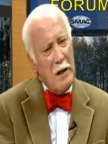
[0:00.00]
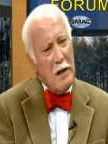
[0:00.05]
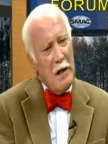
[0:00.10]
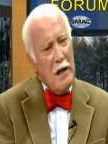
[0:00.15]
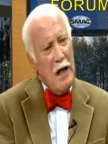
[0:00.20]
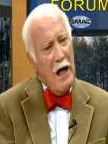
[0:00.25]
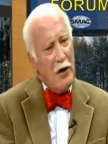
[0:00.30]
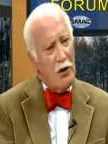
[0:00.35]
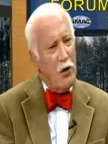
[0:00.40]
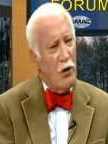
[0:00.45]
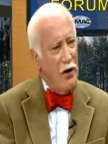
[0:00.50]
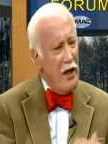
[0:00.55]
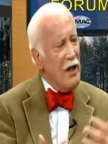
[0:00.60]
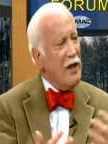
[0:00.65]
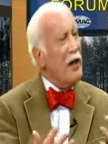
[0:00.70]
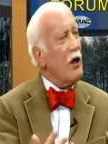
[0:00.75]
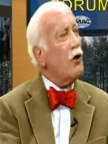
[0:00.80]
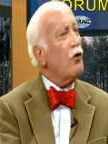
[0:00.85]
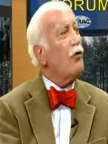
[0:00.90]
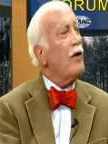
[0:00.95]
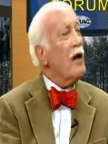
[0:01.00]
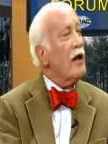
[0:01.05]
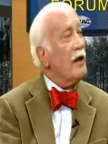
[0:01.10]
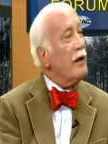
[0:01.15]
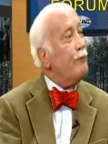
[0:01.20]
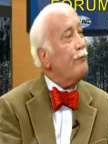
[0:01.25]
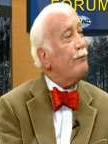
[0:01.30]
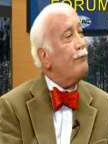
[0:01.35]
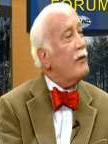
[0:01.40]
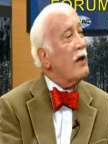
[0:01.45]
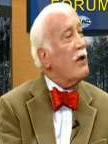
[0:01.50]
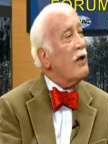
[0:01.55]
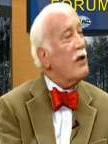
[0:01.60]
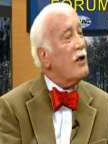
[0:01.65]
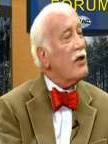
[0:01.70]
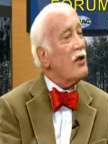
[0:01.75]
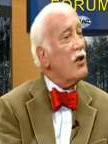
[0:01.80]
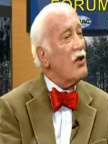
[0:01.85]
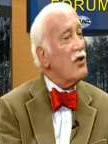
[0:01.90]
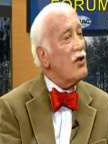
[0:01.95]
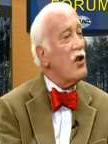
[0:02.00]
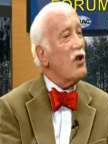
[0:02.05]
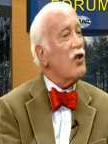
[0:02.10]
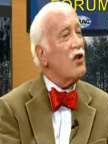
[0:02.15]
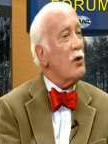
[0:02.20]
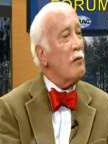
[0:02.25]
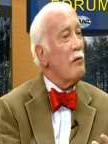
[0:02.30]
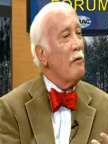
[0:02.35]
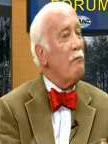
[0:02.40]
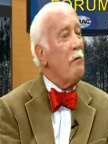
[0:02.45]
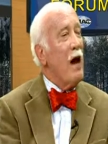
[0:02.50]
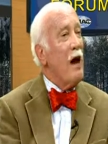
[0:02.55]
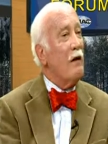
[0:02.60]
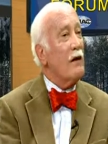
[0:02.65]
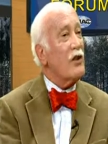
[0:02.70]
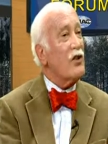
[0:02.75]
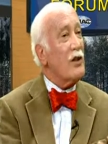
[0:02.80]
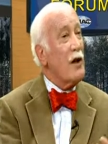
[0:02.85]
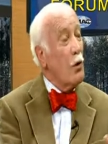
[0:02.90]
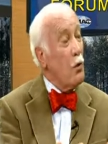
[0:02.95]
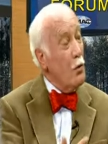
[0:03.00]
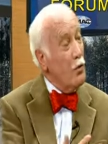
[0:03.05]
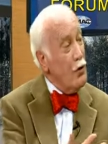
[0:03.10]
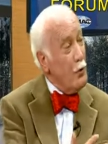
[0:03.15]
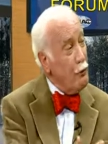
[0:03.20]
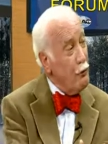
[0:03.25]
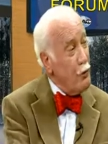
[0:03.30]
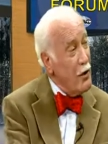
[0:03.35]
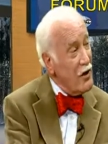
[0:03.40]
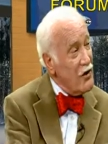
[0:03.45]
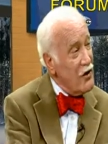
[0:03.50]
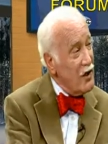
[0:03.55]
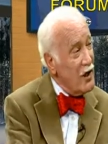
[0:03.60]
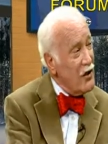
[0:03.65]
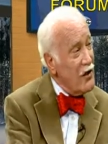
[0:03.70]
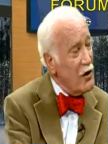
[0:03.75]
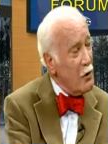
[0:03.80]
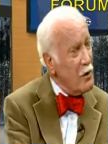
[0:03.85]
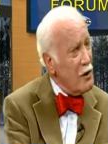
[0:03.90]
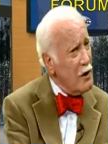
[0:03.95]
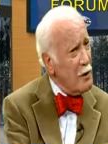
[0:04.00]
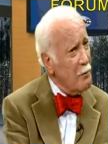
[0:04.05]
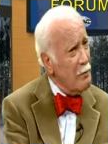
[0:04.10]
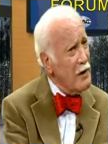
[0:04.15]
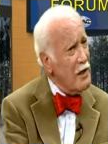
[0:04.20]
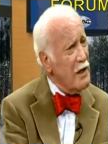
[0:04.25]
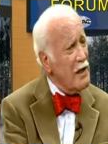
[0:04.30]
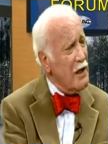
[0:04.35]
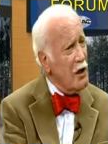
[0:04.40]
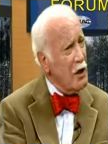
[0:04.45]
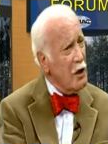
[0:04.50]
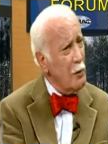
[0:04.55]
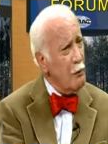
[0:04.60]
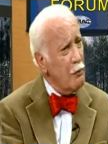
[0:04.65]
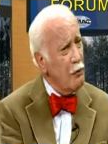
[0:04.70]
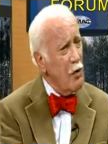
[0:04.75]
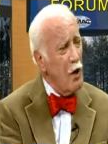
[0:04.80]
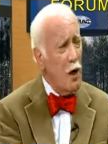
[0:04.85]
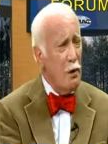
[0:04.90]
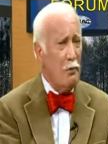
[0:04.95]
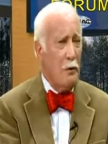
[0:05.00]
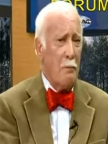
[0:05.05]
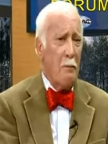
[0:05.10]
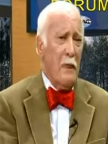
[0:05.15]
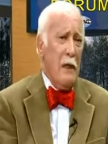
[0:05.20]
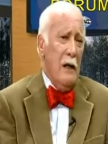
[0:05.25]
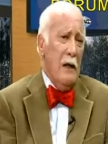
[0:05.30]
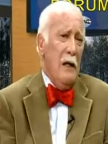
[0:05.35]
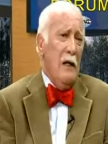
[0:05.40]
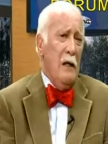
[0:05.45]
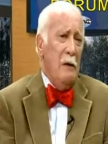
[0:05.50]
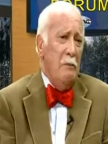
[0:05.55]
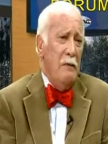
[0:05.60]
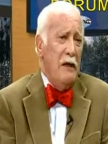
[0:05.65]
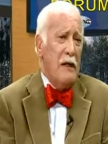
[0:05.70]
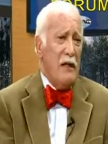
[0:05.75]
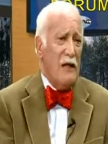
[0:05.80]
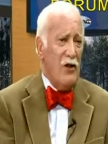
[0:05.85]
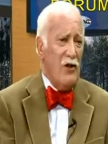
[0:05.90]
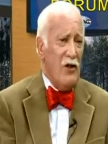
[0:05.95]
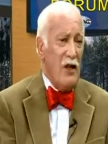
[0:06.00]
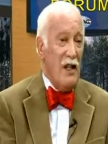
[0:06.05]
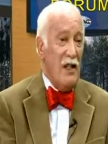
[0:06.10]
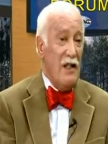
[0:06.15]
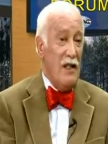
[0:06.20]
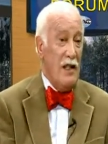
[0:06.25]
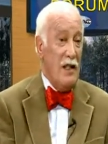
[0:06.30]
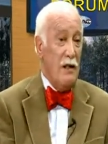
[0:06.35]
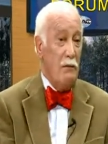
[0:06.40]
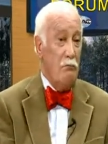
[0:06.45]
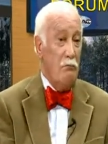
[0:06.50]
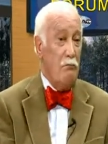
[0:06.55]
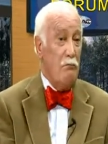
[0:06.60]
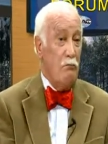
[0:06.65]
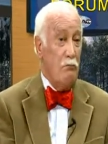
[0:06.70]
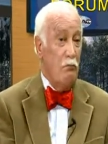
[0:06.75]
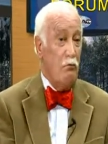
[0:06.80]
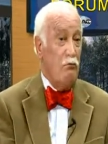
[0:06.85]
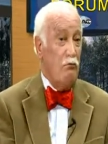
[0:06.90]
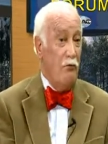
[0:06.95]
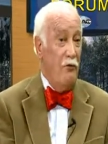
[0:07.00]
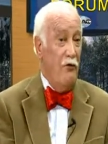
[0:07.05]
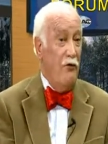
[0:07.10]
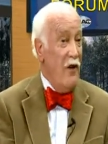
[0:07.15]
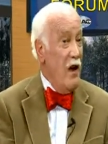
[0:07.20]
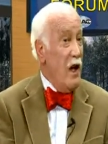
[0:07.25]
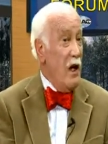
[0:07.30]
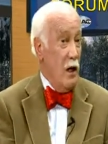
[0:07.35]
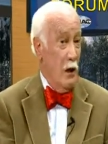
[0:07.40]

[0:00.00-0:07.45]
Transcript: And so there they created this system of balance. Now, the presidency was a particular problem because they did fear